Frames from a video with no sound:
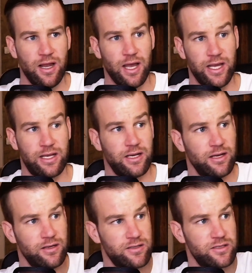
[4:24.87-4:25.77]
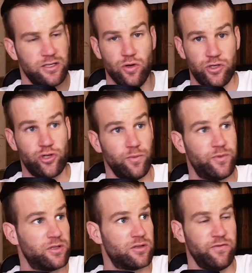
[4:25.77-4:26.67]
Like
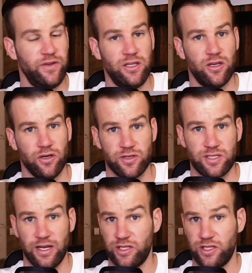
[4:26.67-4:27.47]
YouTube videos